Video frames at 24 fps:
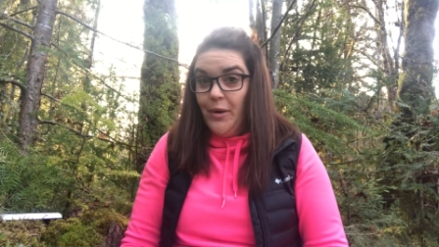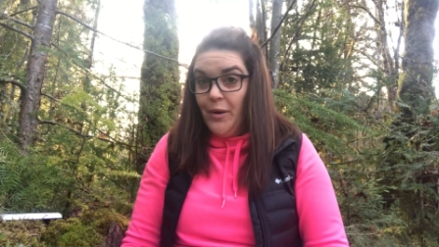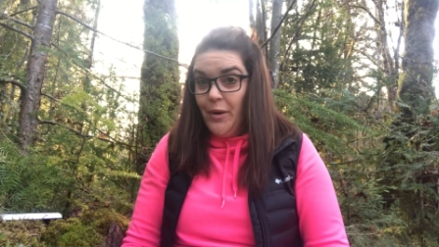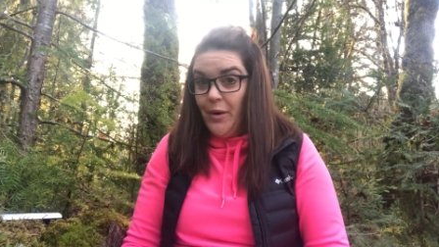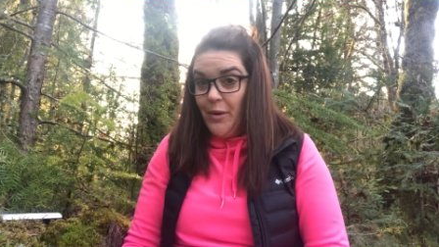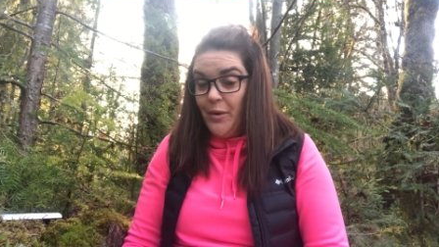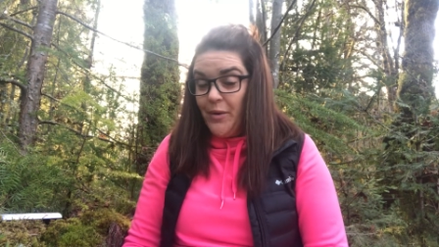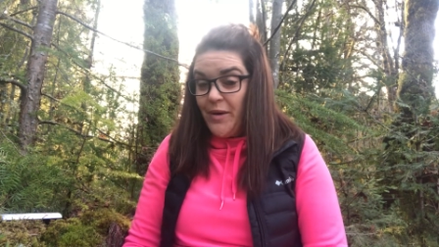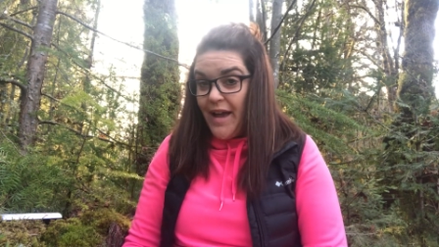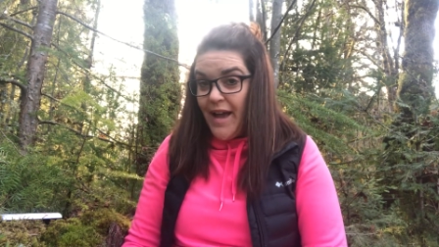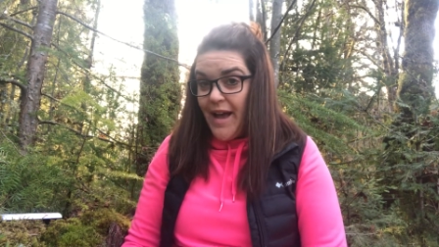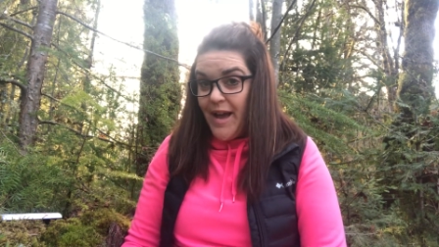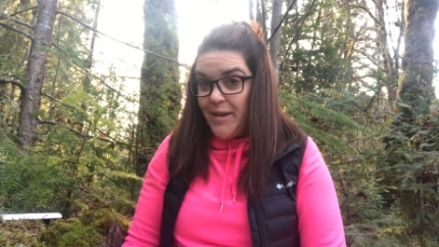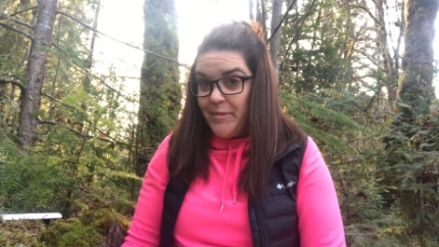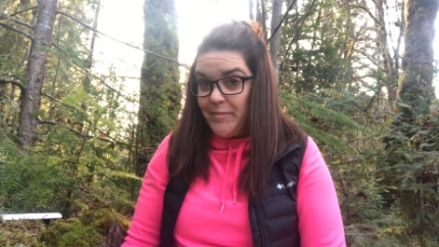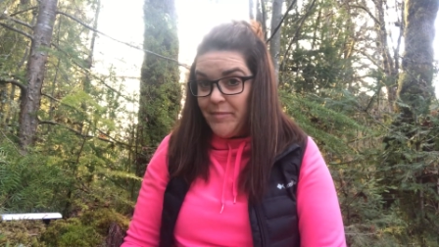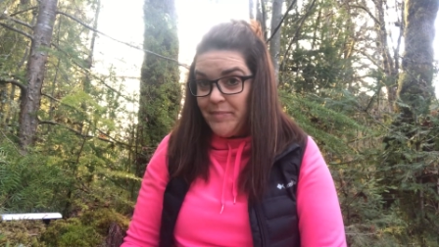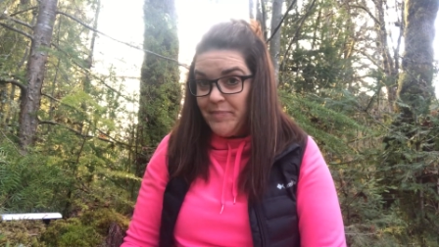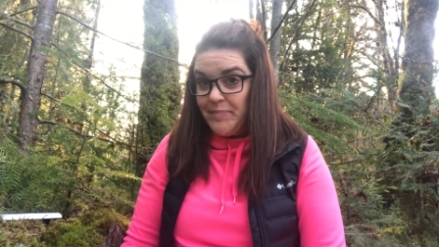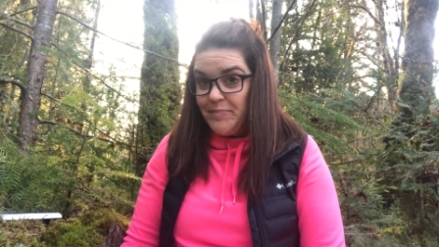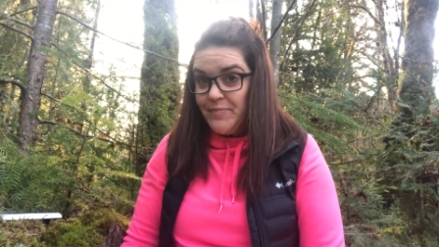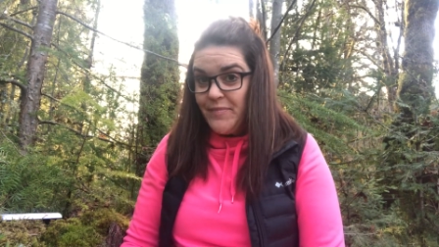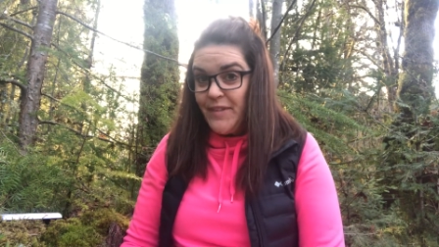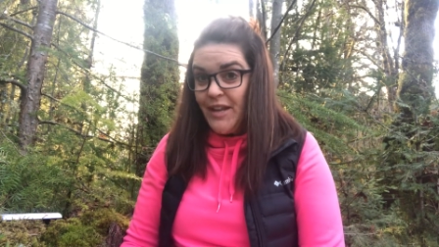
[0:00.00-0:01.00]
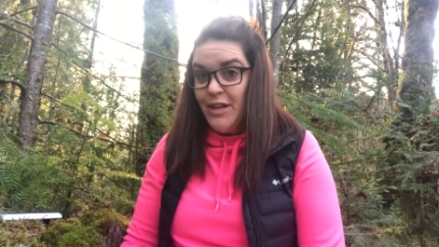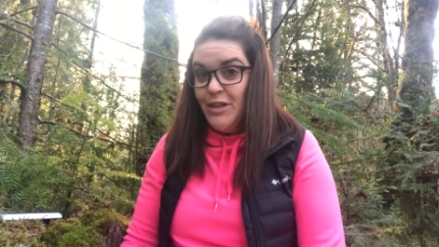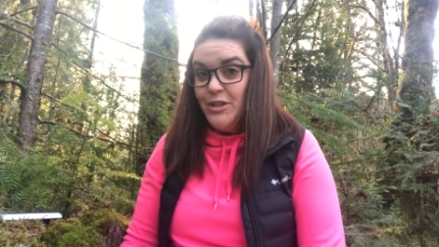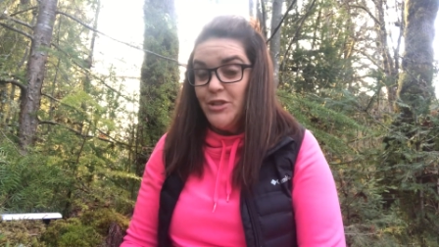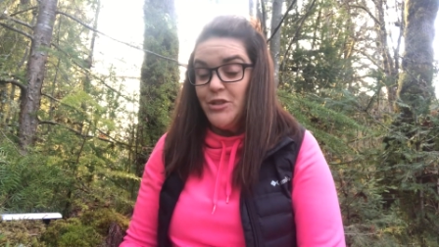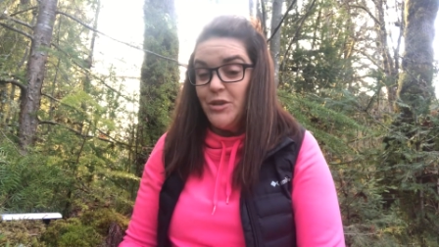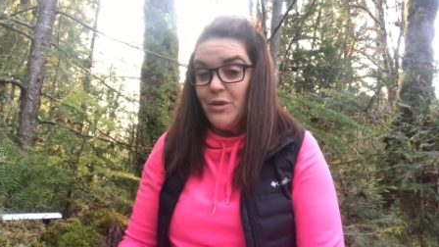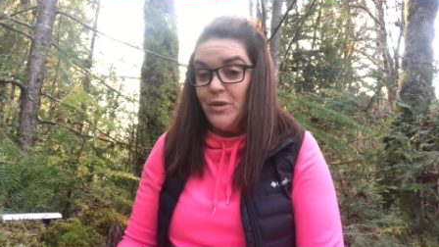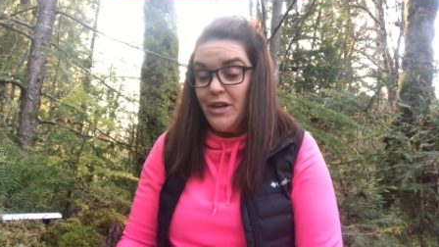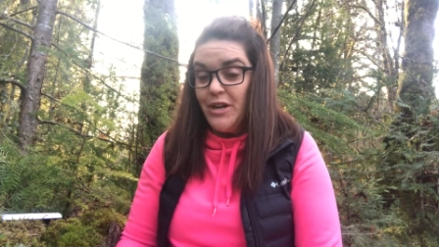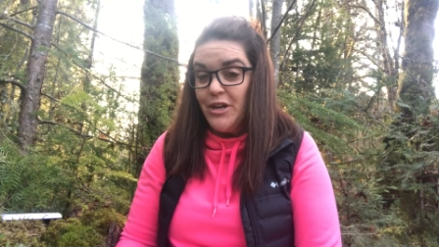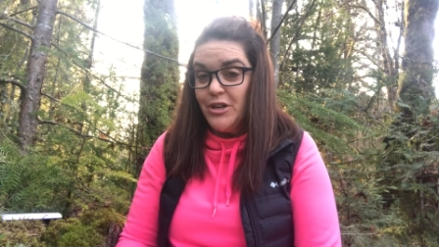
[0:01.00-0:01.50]
Okay,
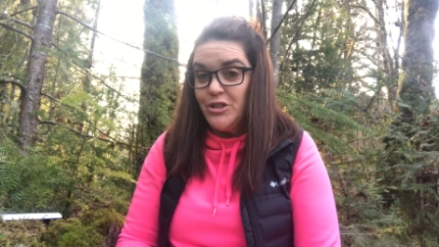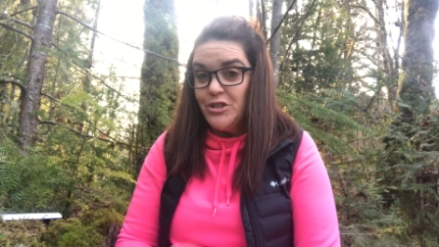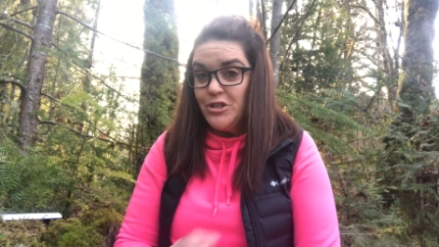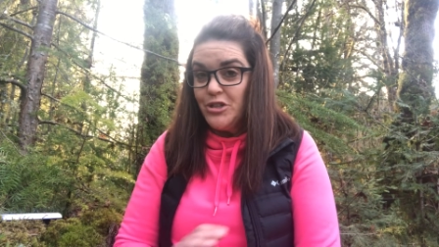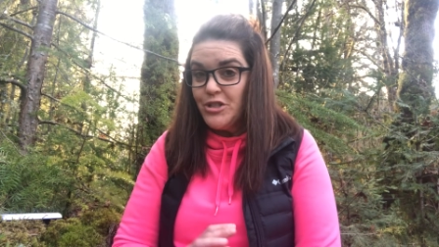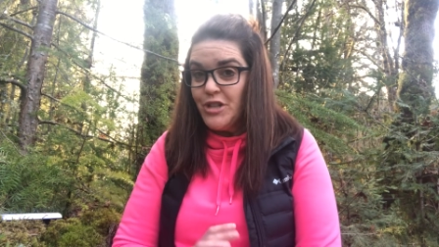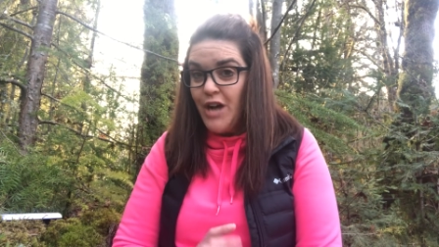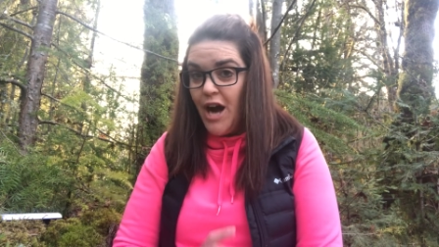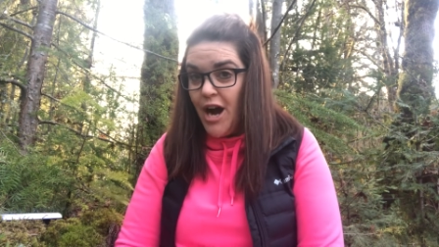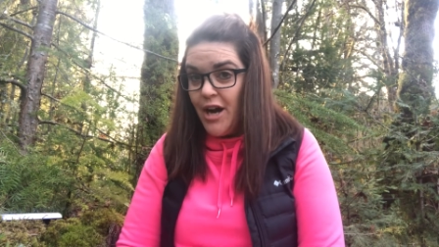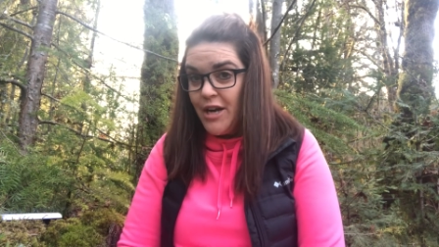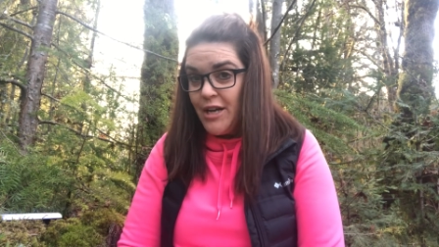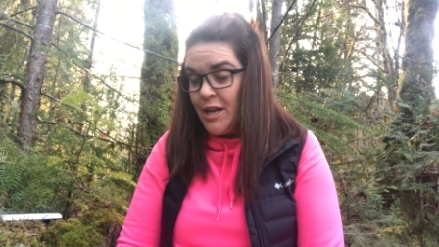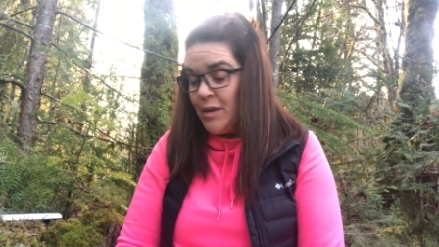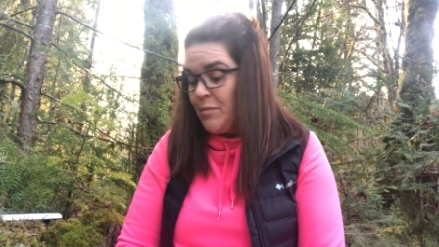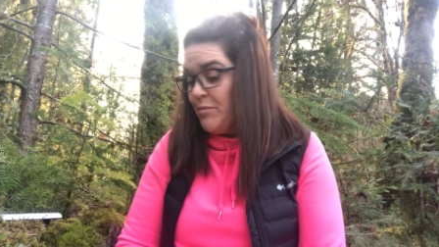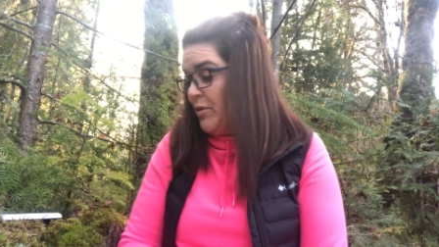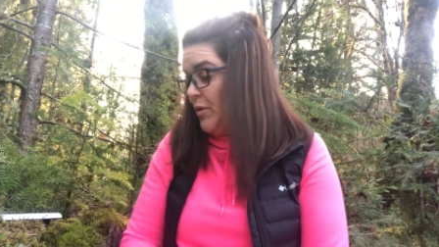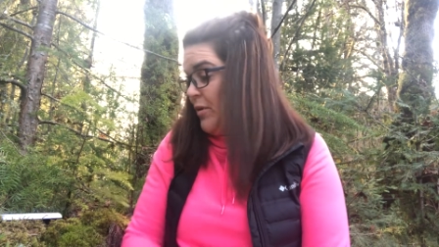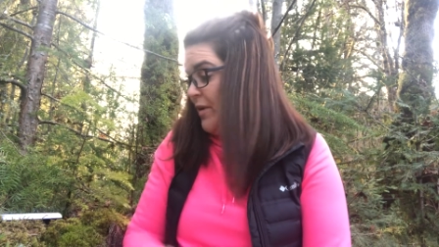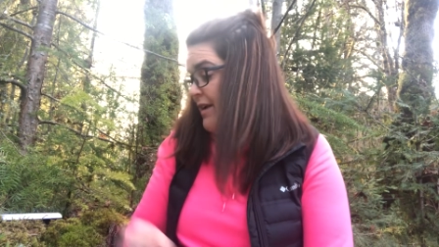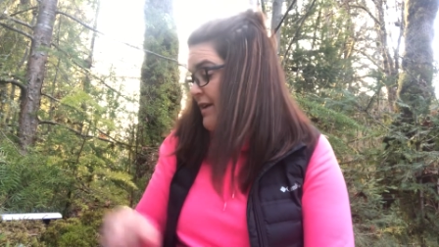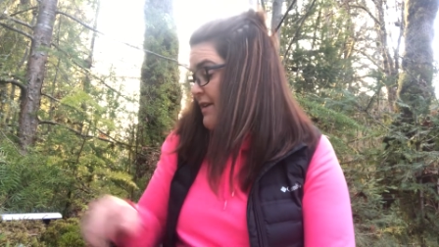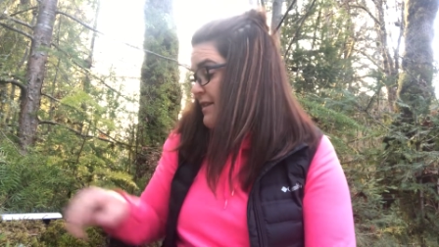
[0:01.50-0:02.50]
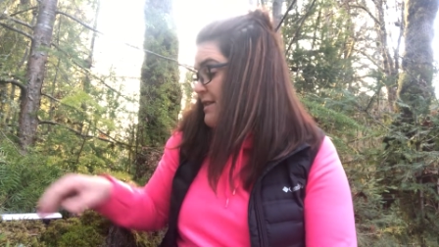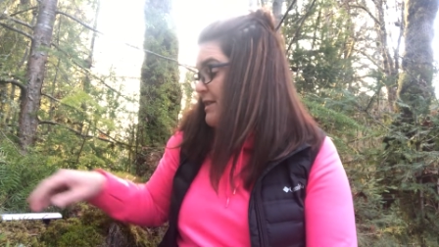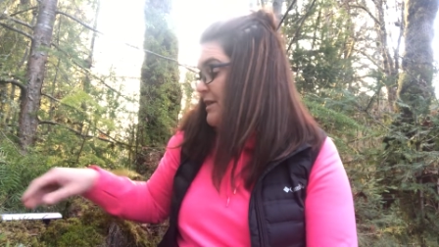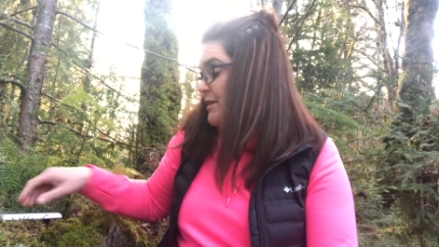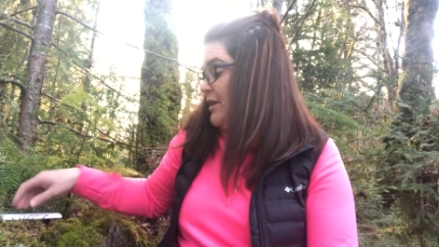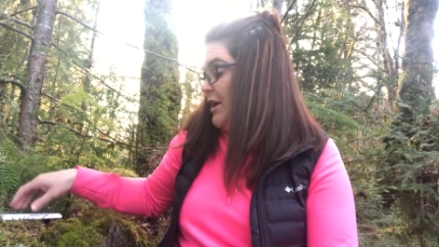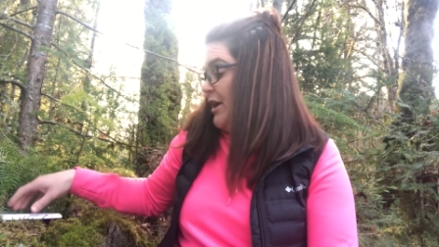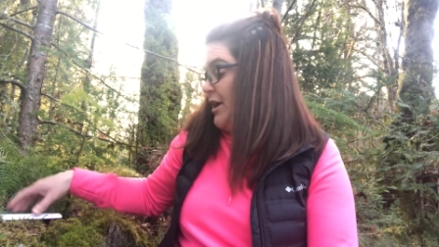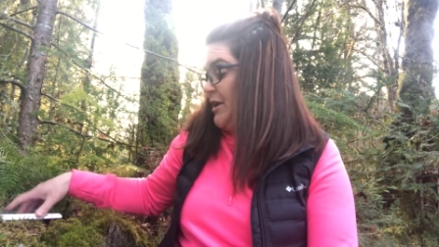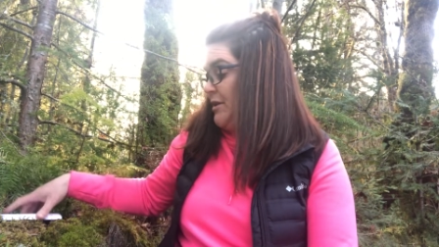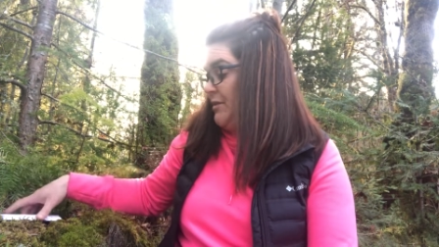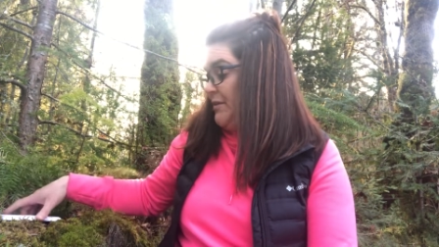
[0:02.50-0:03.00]
so here's your talking point.
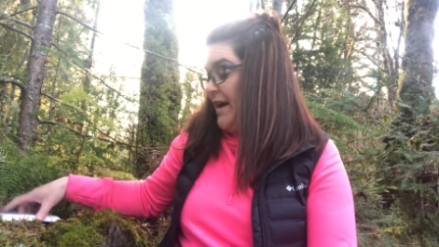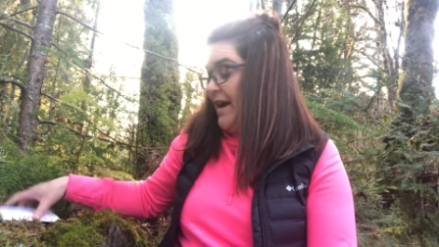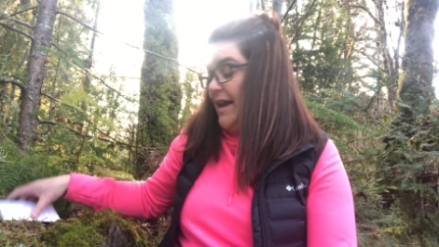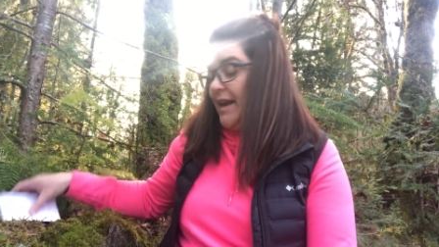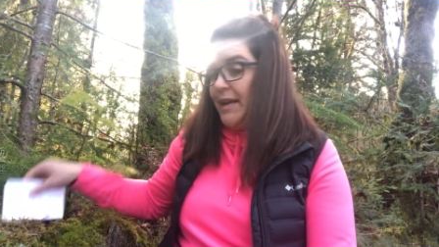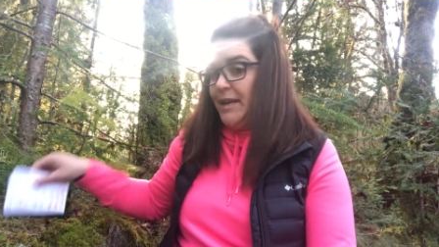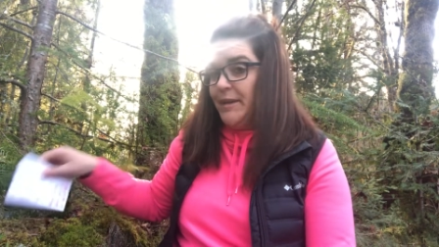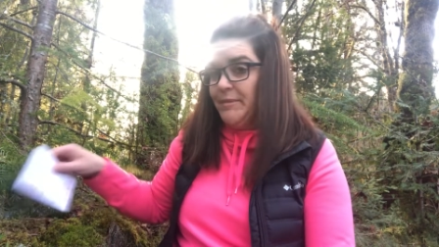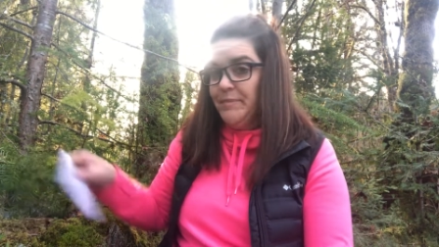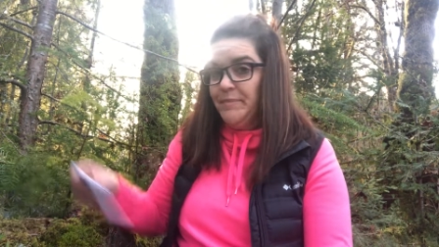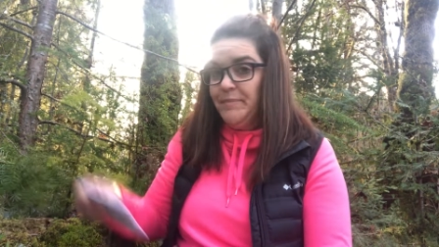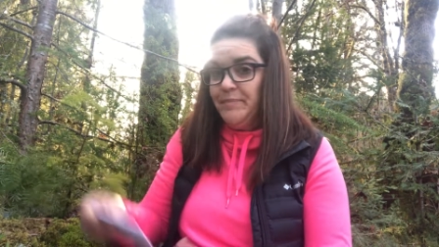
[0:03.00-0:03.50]
Are you ready?